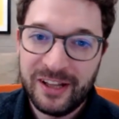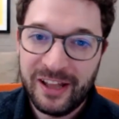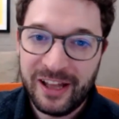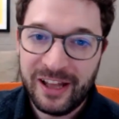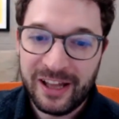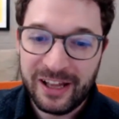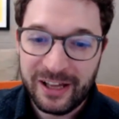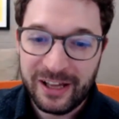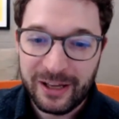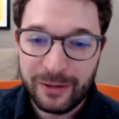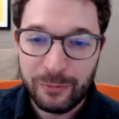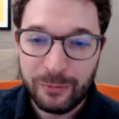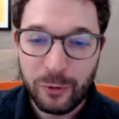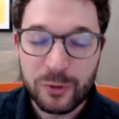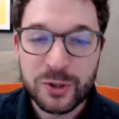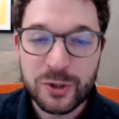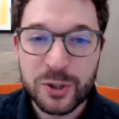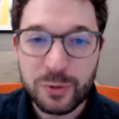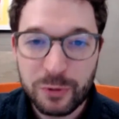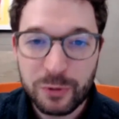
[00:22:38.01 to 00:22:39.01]
um, or
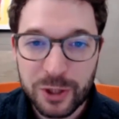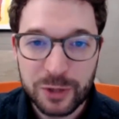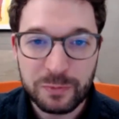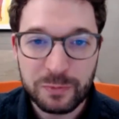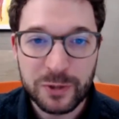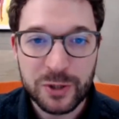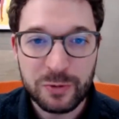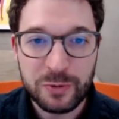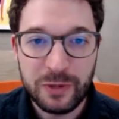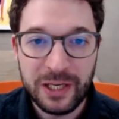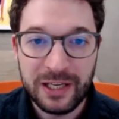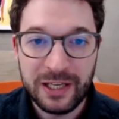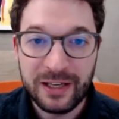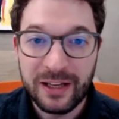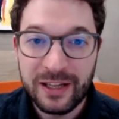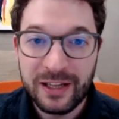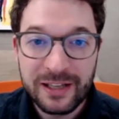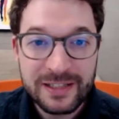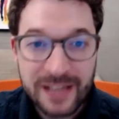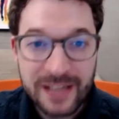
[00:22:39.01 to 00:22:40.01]
switch between
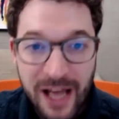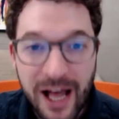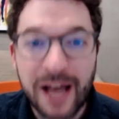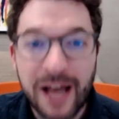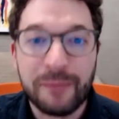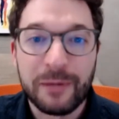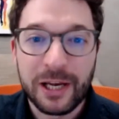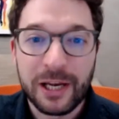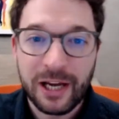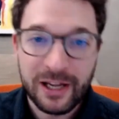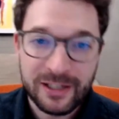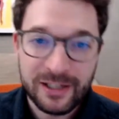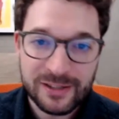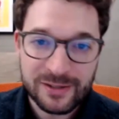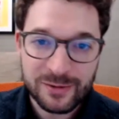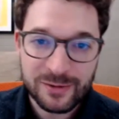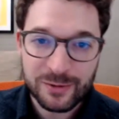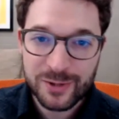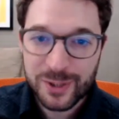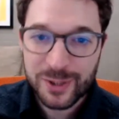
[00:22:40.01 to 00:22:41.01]

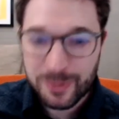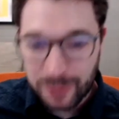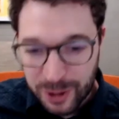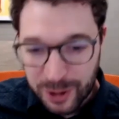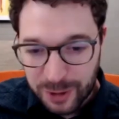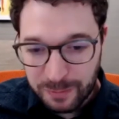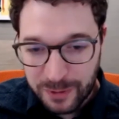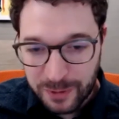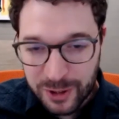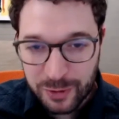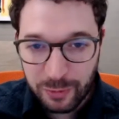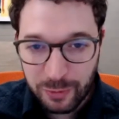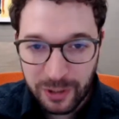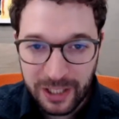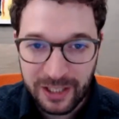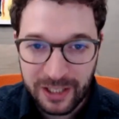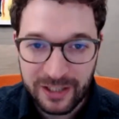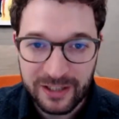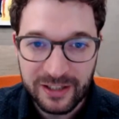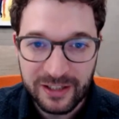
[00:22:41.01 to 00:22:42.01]
timelines, or switch
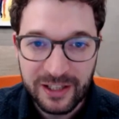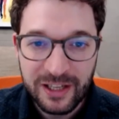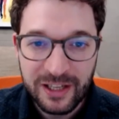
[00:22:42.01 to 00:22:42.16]
between